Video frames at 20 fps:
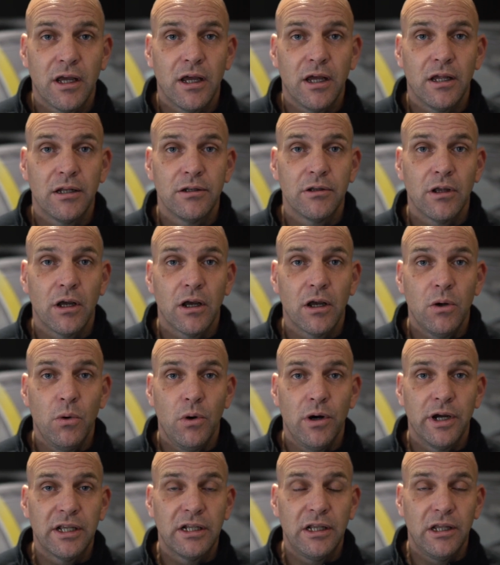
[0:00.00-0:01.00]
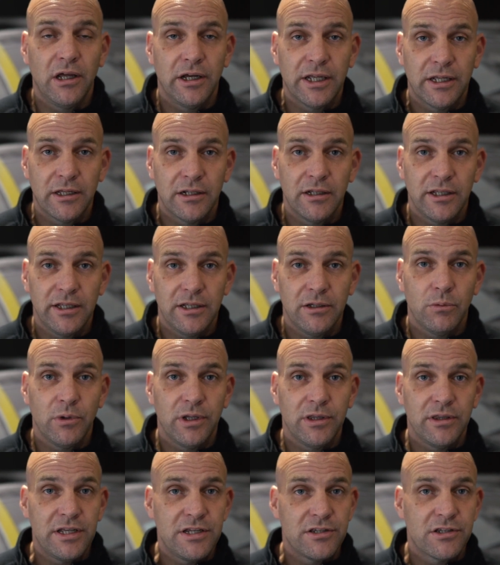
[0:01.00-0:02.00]
and quite likely
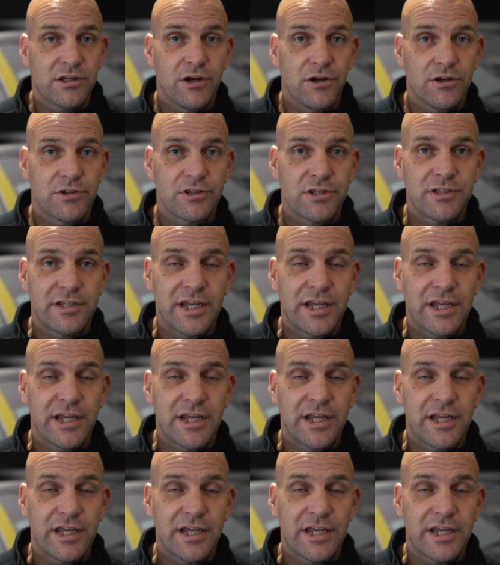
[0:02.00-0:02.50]
when these cars are